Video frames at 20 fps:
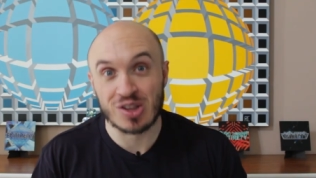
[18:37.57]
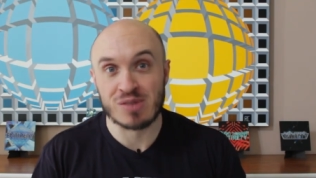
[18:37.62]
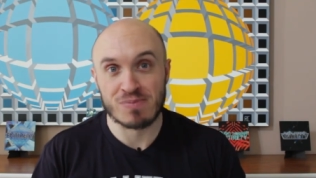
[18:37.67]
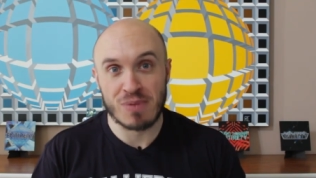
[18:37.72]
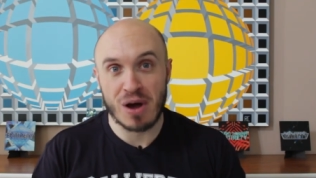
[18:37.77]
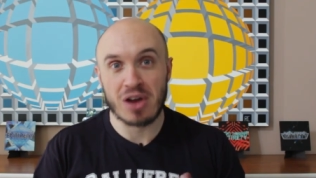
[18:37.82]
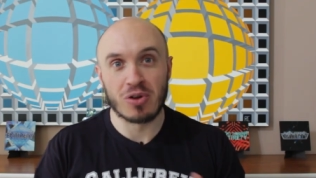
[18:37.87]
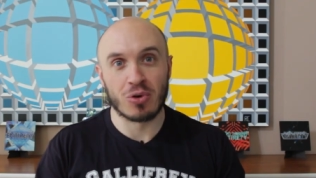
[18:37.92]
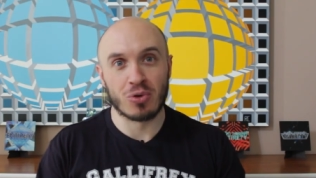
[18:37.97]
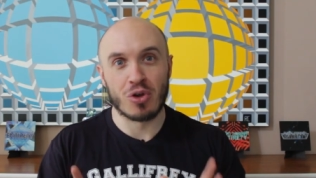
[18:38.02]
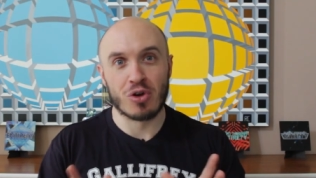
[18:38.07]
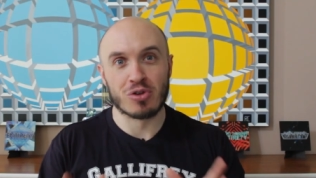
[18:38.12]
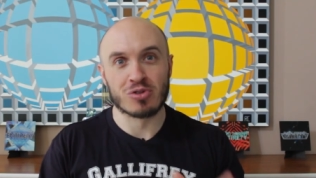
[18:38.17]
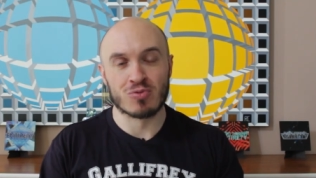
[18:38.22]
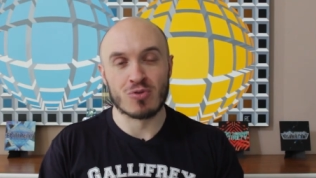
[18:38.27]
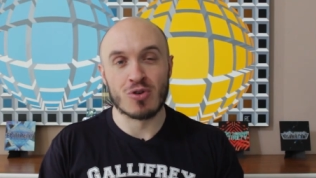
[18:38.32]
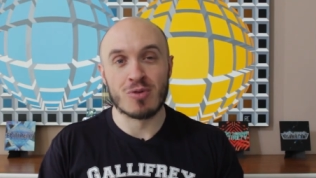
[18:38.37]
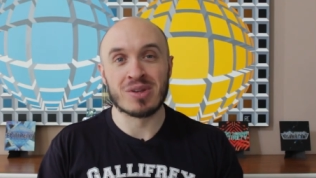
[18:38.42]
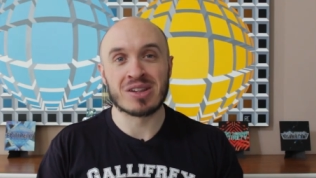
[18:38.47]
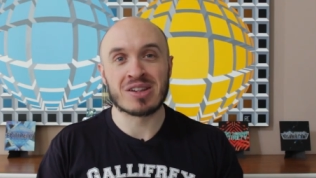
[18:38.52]
despite all
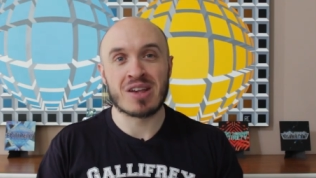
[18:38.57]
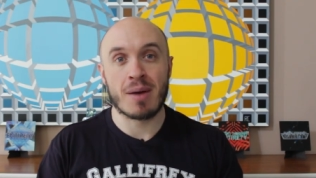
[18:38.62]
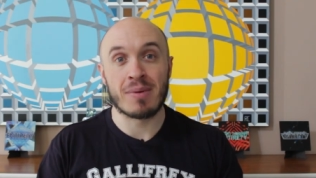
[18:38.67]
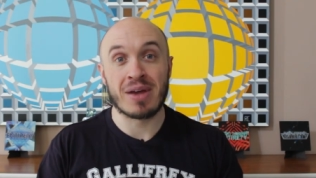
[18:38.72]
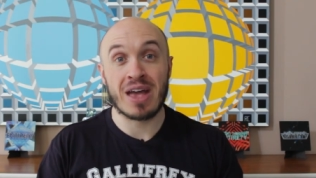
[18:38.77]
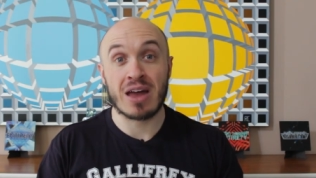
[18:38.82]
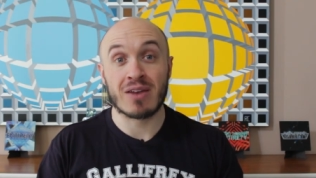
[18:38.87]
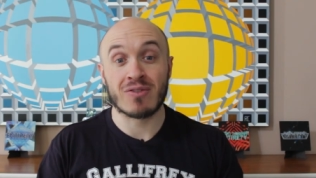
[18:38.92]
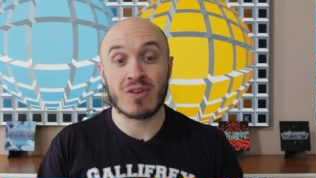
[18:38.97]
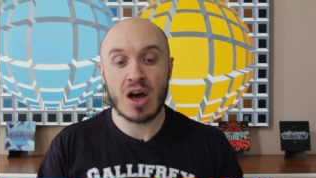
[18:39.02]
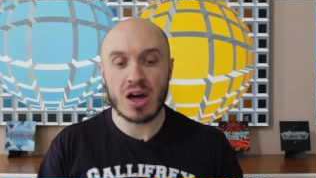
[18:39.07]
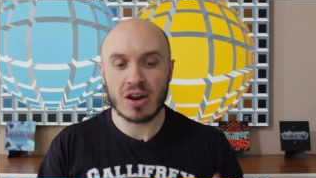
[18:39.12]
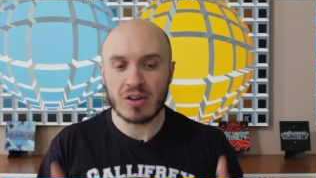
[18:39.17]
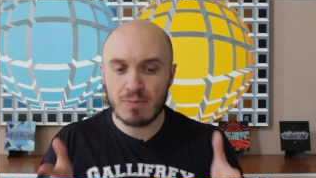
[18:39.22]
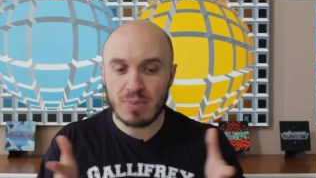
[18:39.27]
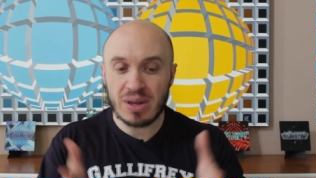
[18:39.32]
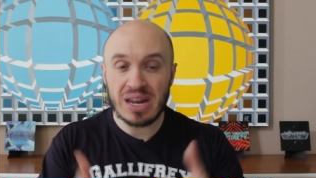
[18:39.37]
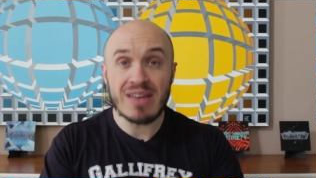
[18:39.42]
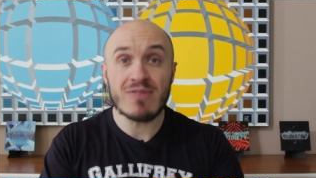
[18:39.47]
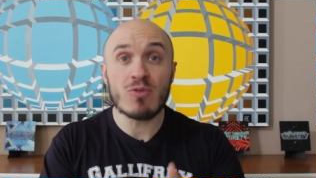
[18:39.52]
those rumours coming out of
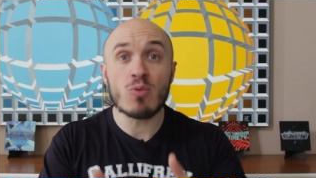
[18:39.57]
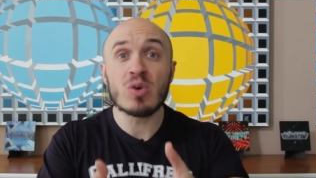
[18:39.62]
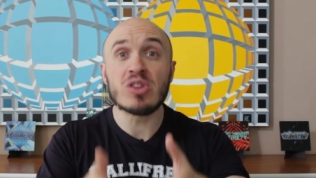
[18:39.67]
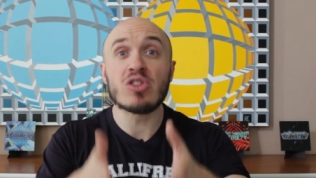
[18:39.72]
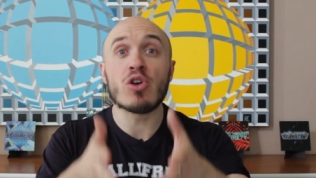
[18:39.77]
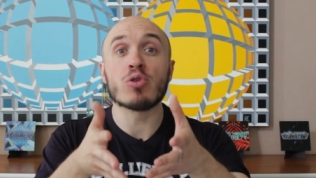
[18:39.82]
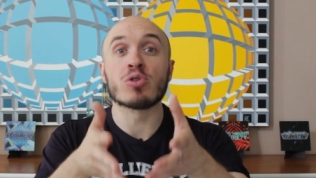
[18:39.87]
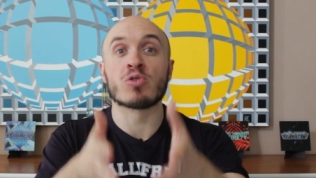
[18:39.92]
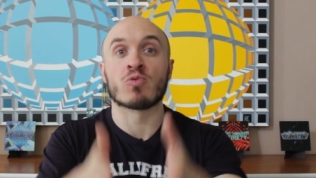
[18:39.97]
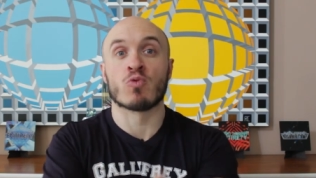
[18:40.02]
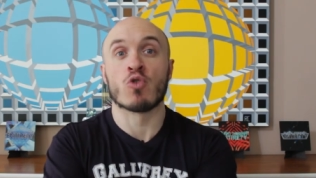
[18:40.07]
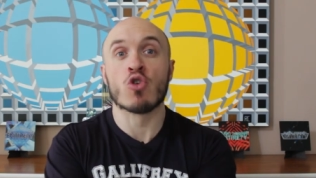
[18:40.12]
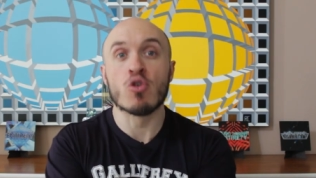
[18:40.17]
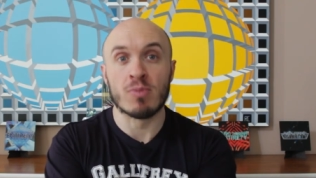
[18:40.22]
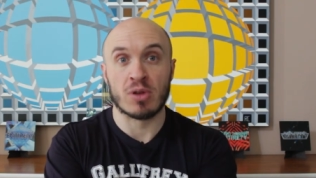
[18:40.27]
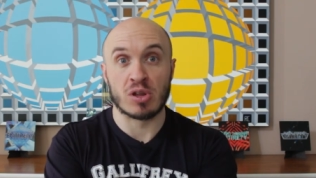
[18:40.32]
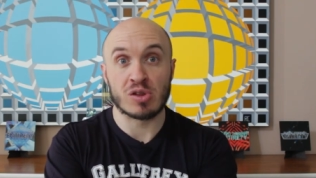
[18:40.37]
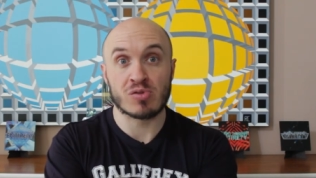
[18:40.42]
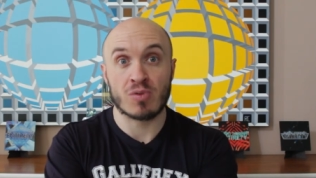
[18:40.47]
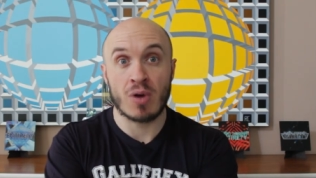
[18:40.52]
Cardiff. But even with those
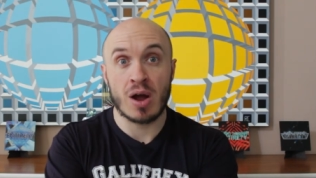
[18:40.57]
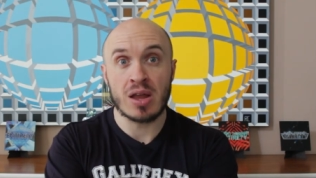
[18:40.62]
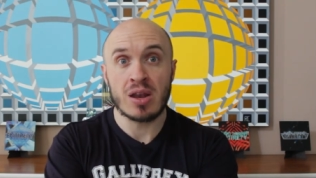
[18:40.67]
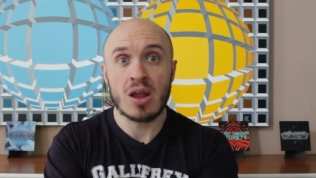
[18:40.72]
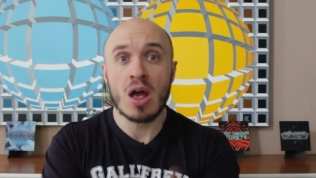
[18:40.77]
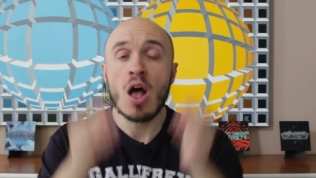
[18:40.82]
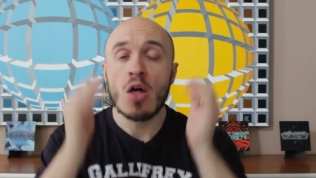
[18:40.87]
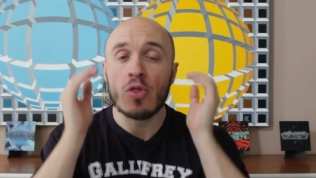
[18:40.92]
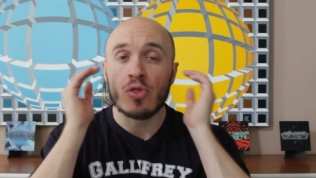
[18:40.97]
rumours, right?